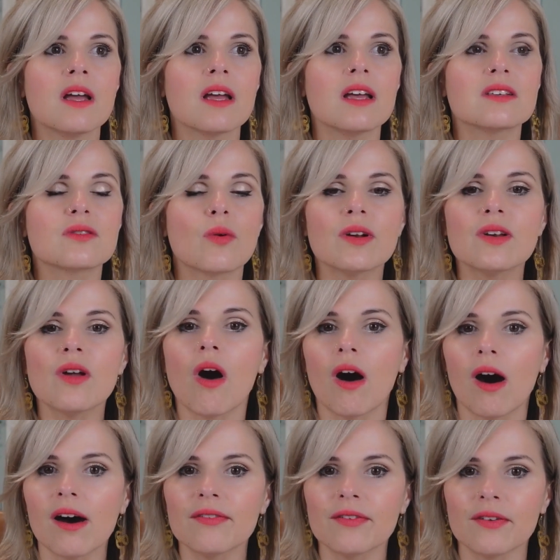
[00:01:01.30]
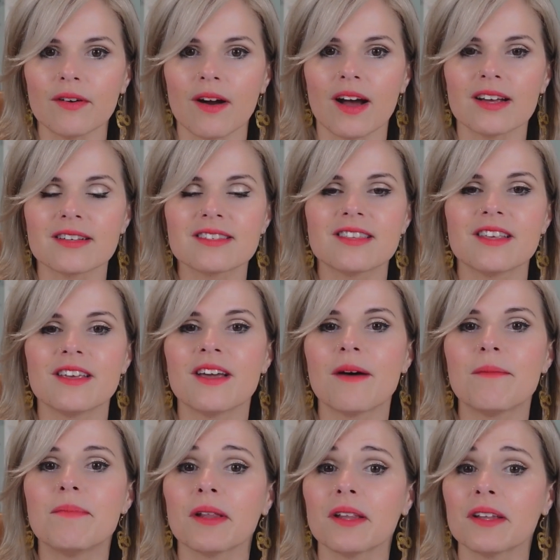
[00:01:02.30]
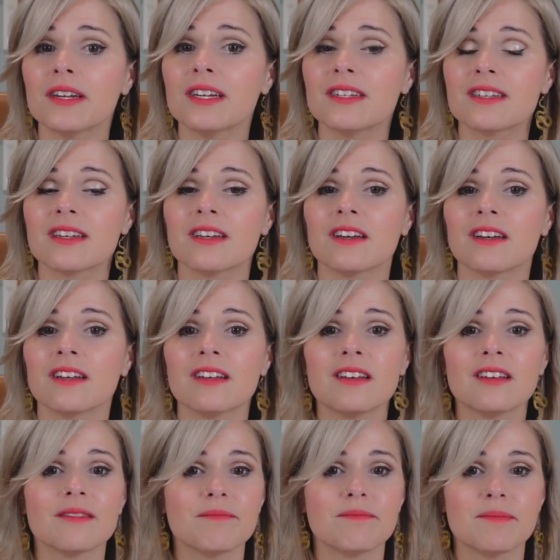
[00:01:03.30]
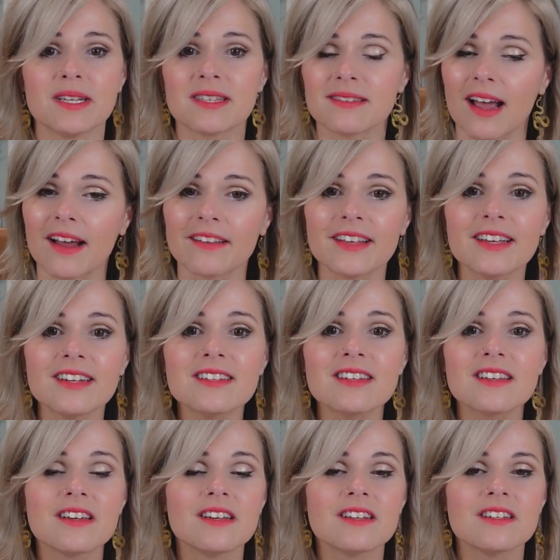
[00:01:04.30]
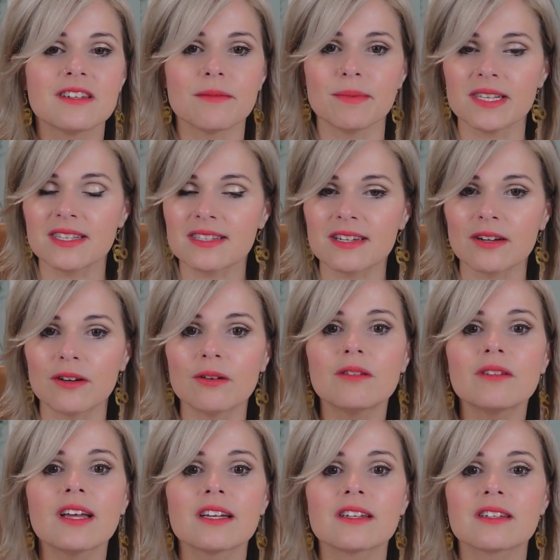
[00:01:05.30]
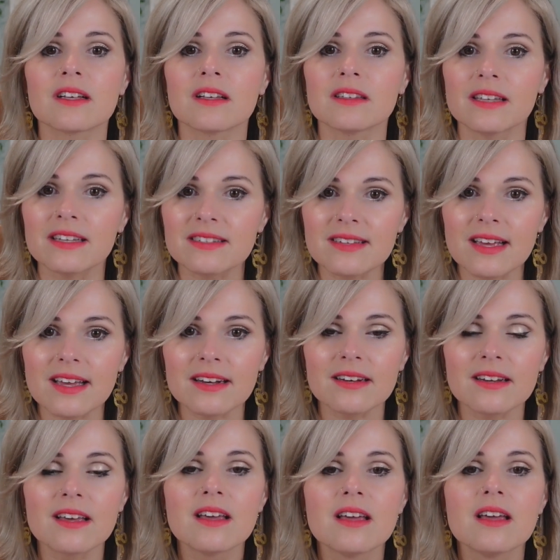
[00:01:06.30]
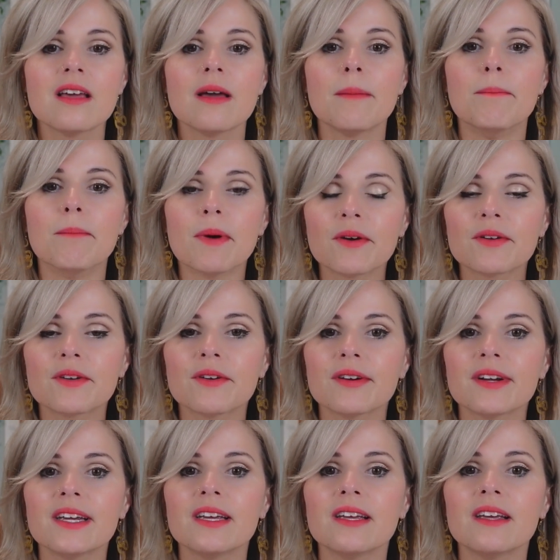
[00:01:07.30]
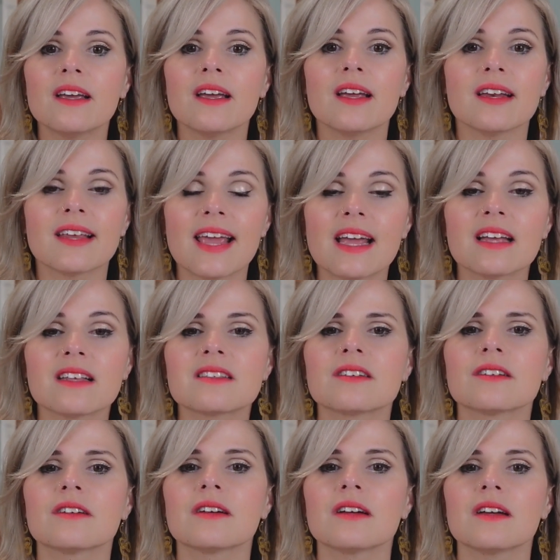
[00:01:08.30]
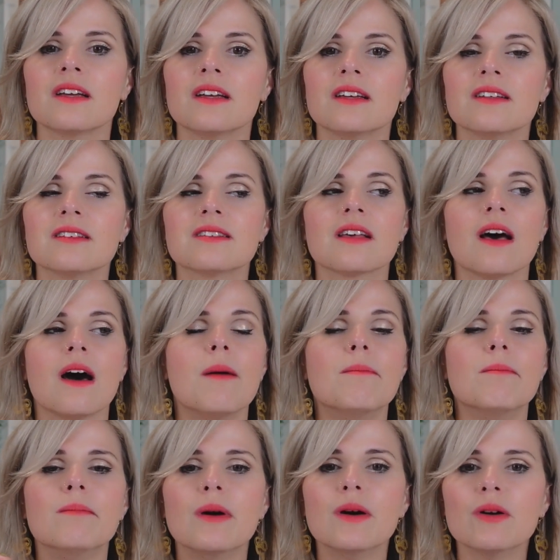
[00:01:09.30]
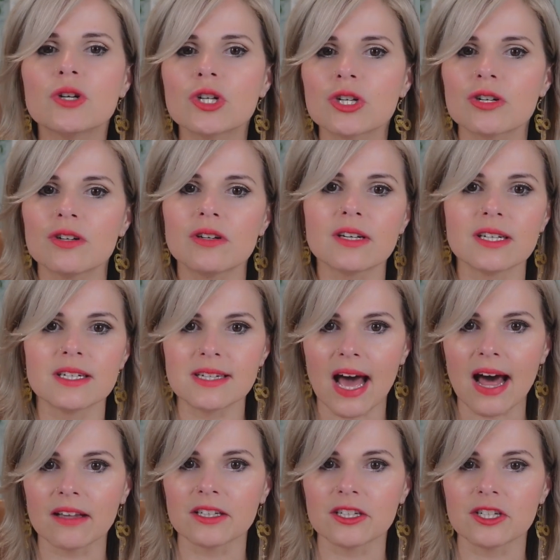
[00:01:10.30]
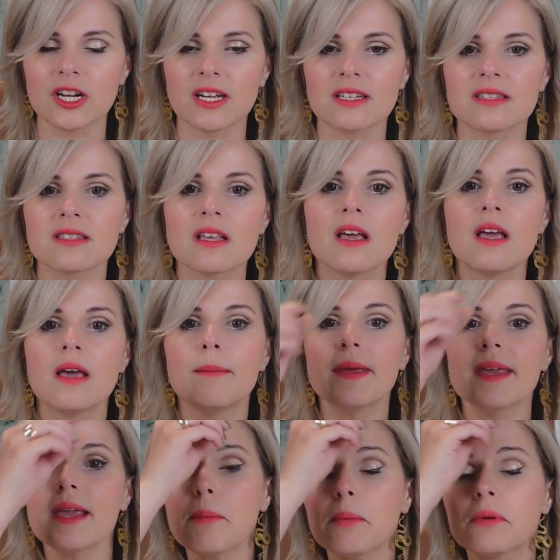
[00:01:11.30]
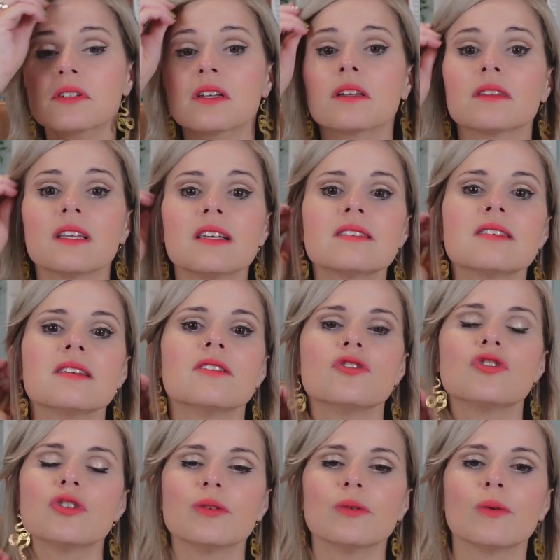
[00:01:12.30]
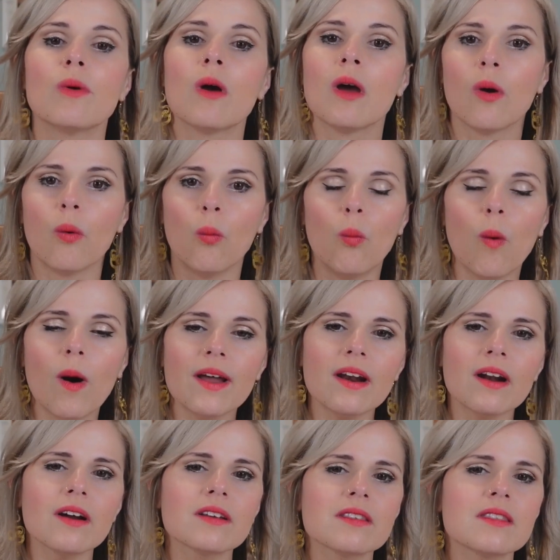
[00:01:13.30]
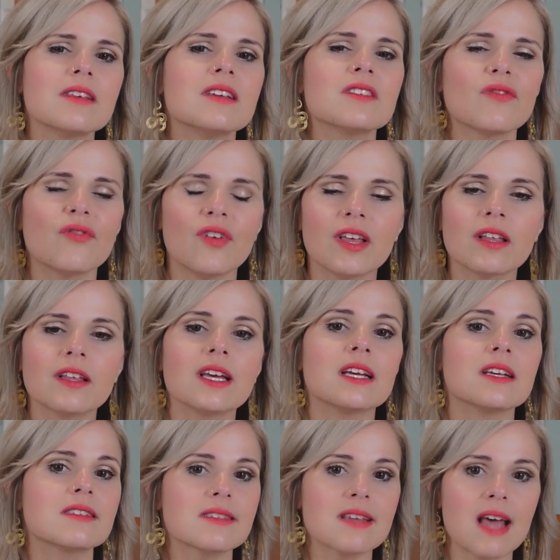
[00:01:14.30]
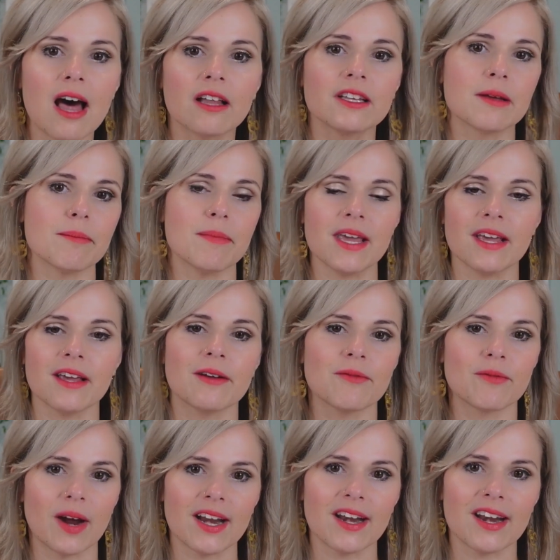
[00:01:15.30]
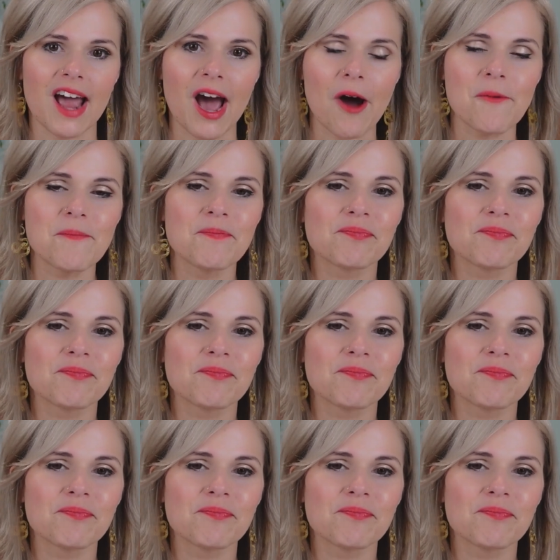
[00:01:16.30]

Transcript: is going to offer us the ability to be silent, to be still, and to listen. Mercury in Cancer is emotional intelligence, being able to listen to what are these feelings telling me right now.